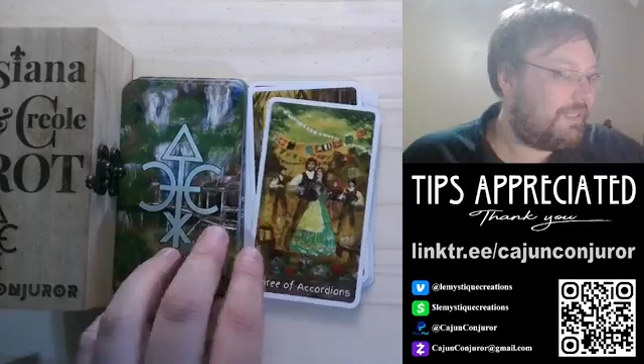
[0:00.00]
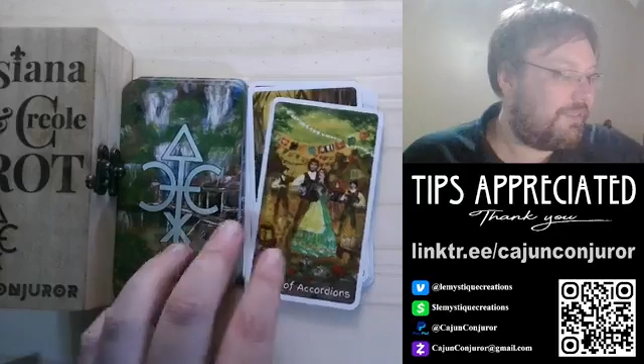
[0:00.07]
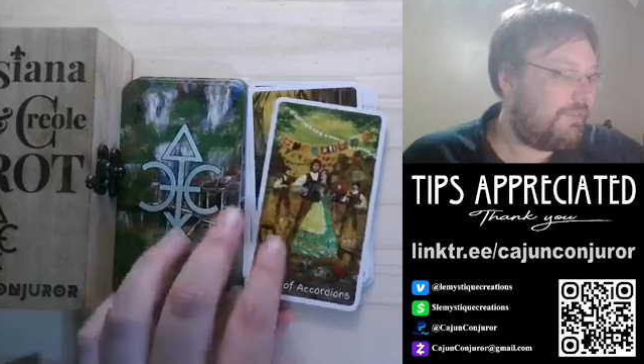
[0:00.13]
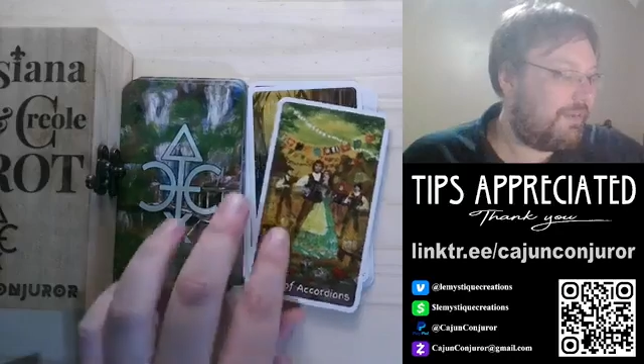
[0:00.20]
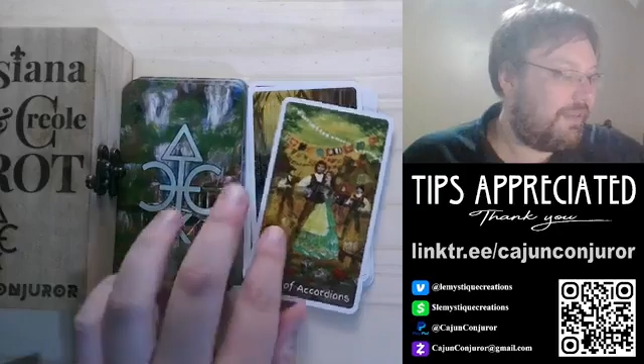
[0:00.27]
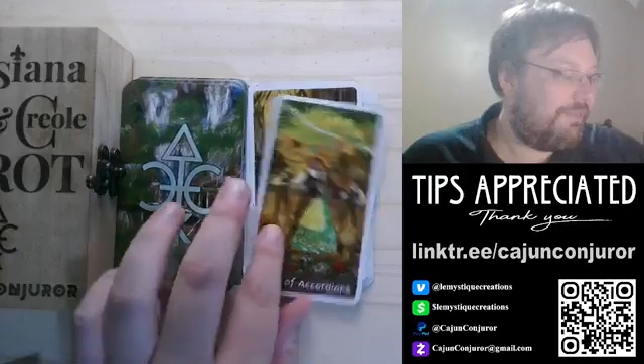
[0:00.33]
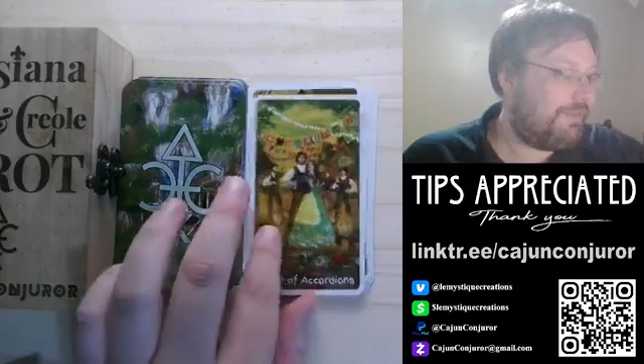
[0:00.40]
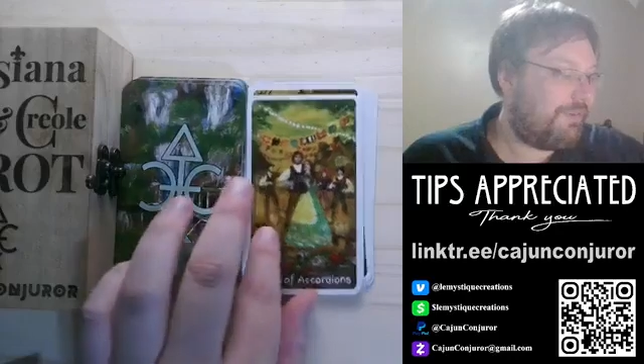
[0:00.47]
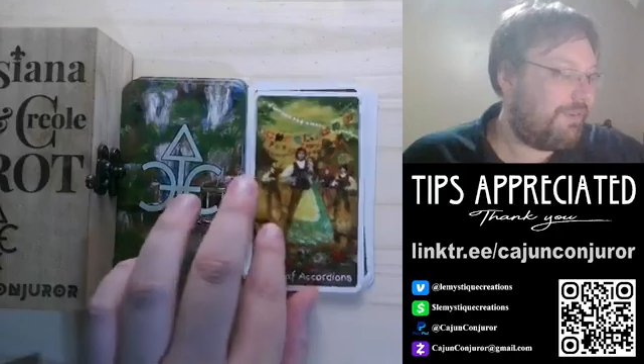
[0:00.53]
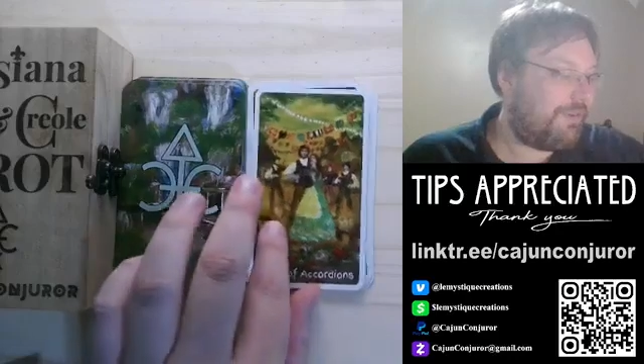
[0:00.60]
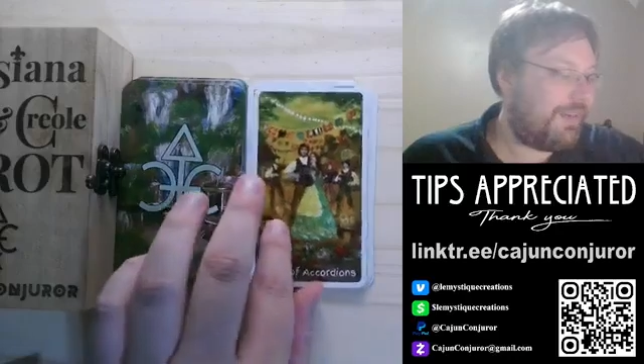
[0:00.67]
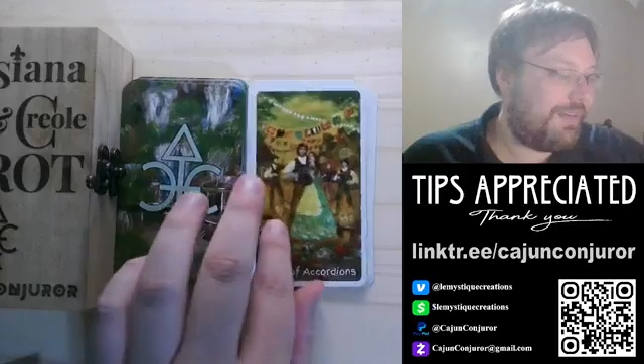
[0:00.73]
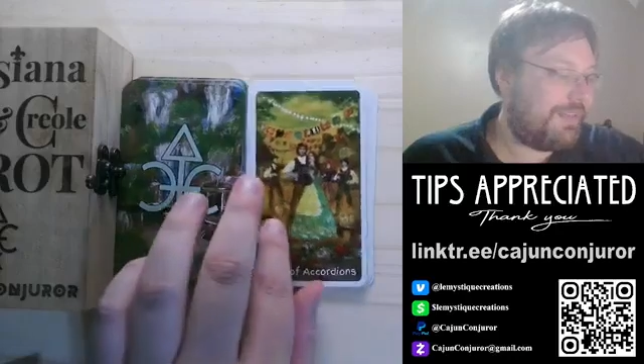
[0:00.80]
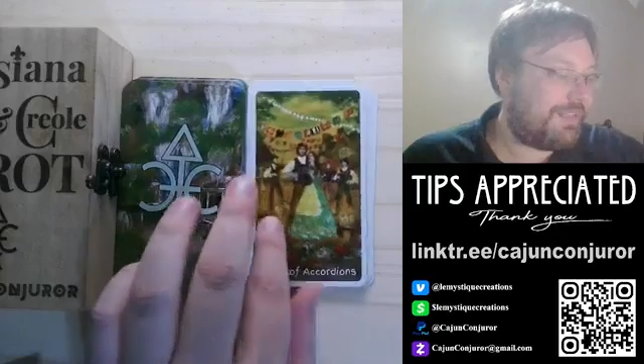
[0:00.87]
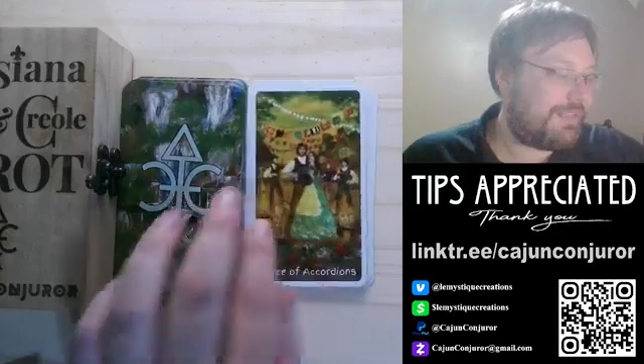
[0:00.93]
3 of
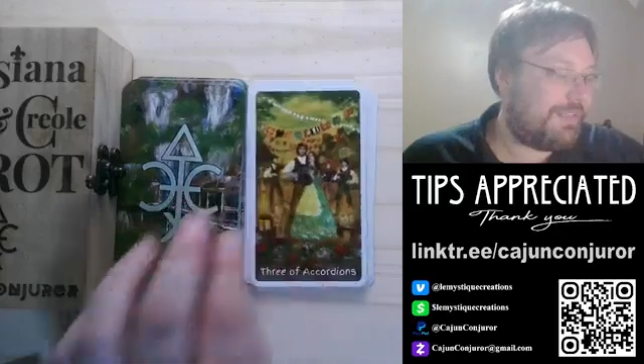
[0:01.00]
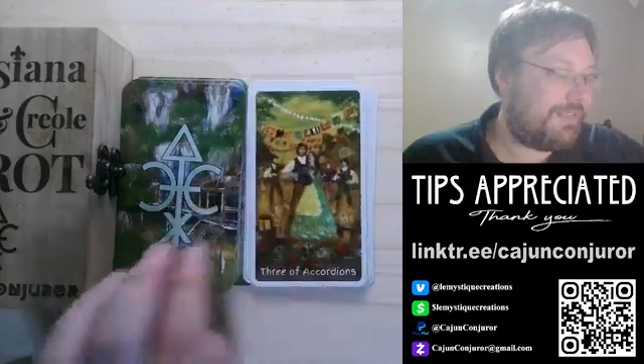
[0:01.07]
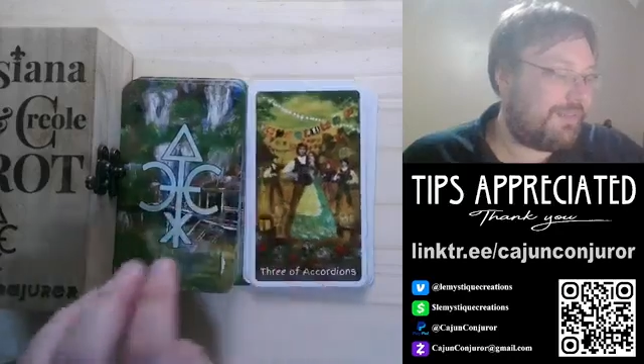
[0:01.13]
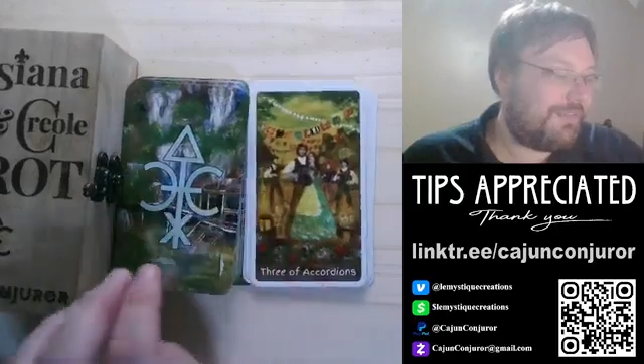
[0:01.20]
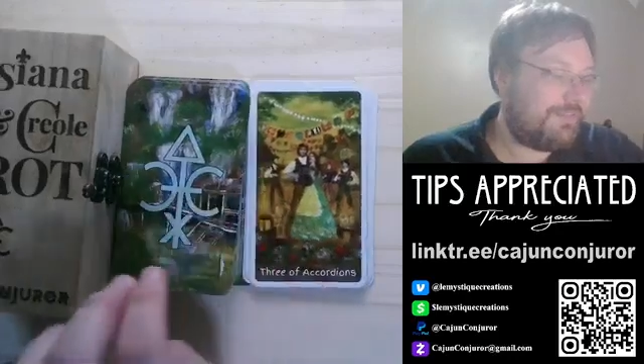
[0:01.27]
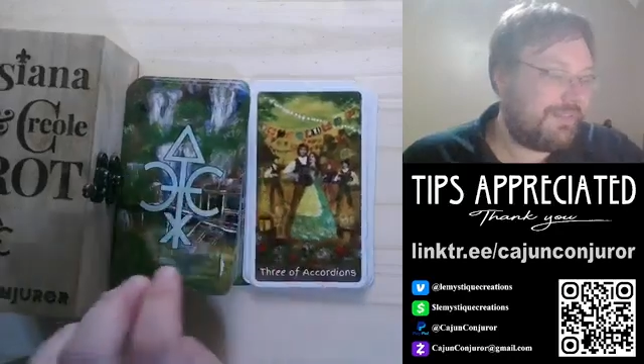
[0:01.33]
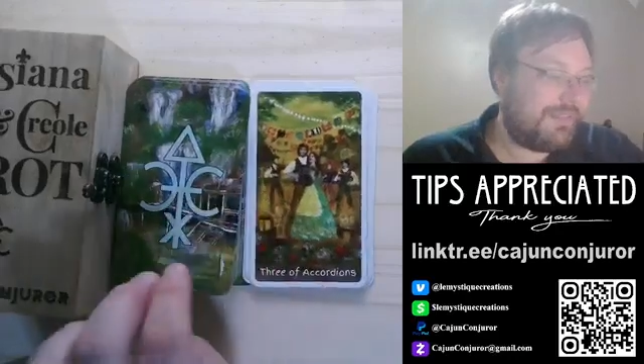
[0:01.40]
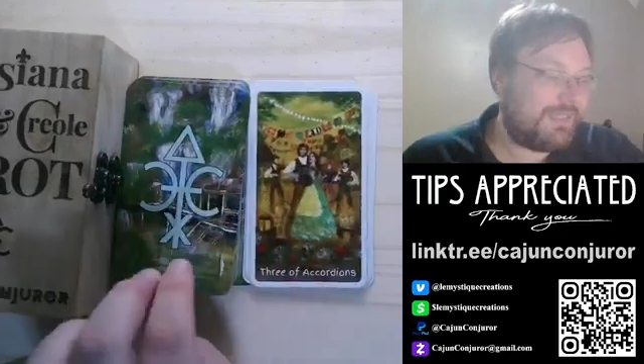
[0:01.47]
accordions, though.